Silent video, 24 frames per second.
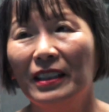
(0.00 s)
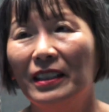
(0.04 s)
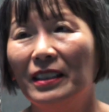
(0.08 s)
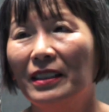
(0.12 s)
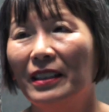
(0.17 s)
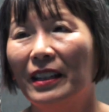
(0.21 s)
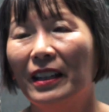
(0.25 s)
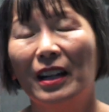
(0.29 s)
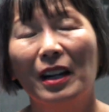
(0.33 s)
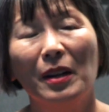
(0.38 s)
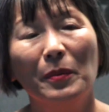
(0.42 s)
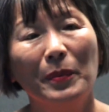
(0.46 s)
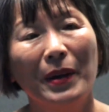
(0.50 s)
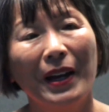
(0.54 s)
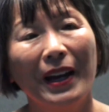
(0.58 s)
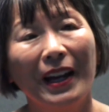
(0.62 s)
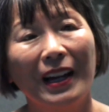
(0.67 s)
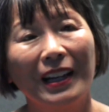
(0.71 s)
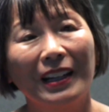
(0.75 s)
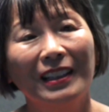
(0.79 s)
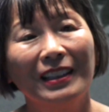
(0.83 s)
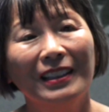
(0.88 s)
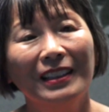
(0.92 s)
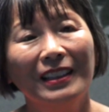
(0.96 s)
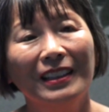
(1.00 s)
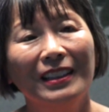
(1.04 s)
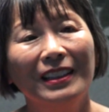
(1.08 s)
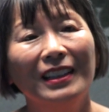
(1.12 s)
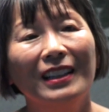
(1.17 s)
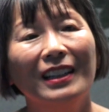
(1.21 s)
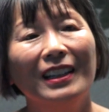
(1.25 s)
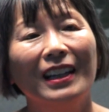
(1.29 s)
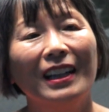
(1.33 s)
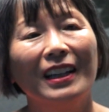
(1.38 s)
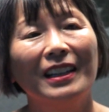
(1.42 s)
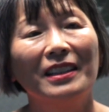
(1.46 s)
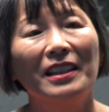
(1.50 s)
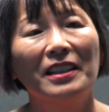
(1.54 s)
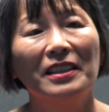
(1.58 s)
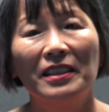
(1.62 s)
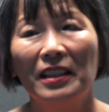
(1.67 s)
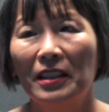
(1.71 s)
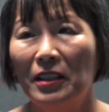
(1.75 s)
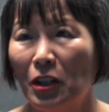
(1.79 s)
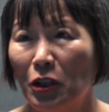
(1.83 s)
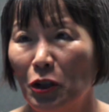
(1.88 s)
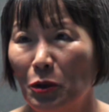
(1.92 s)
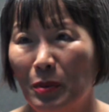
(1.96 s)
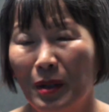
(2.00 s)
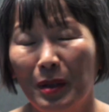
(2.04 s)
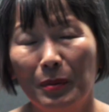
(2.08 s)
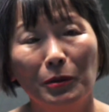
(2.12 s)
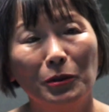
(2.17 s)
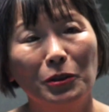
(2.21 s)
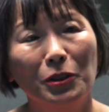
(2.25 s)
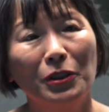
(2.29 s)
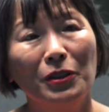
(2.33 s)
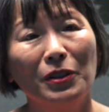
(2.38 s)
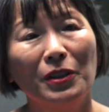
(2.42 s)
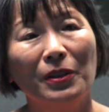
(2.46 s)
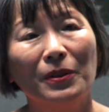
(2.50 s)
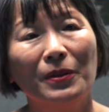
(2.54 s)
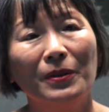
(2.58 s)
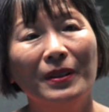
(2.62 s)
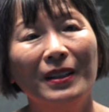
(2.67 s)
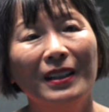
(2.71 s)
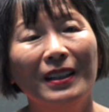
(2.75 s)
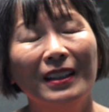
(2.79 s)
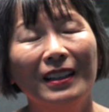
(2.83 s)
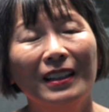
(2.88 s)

and they come back, and they send other people to you.